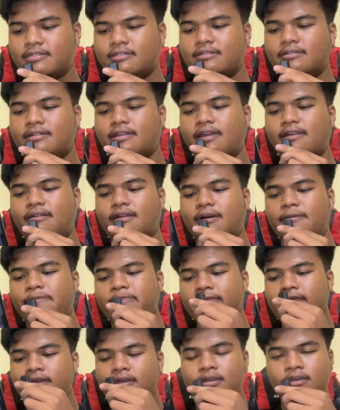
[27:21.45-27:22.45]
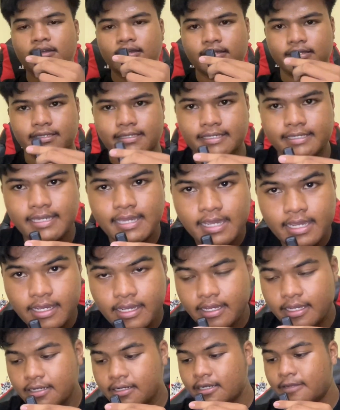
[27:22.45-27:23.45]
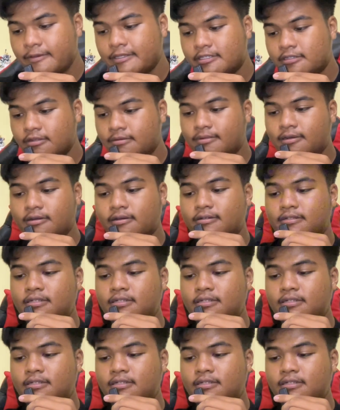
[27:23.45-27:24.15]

Shield era. Yeah, I agree with you, bro.